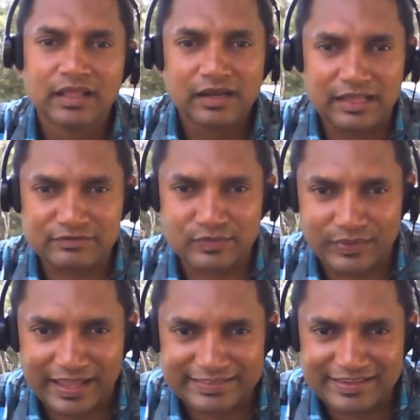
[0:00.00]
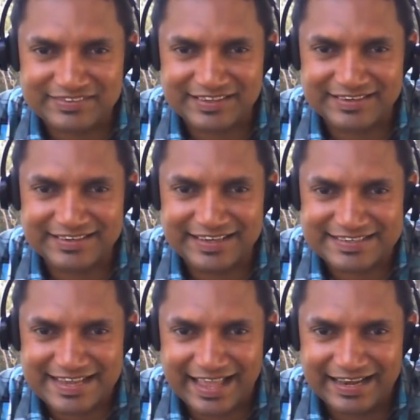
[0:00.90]
Let's look at this in
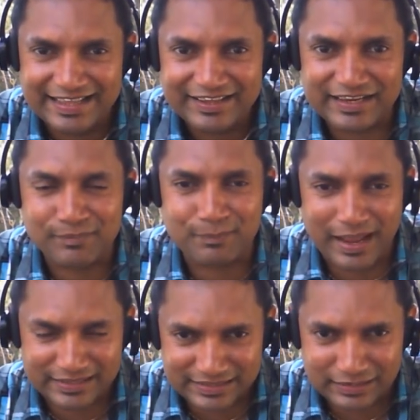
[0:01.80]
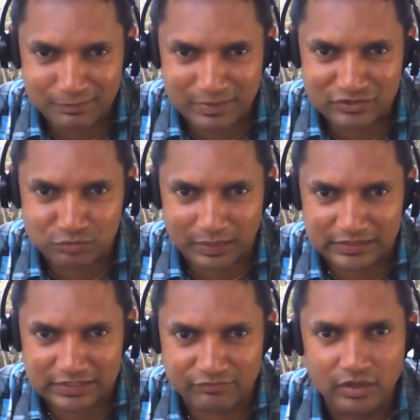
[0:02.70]
detail in a practical
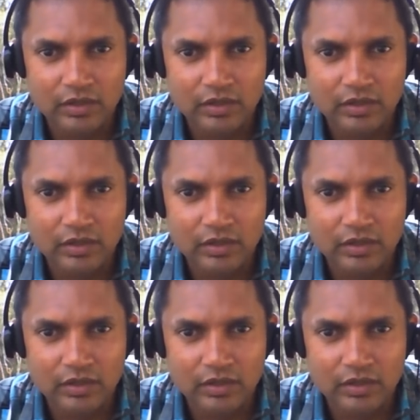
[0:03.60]
perspective.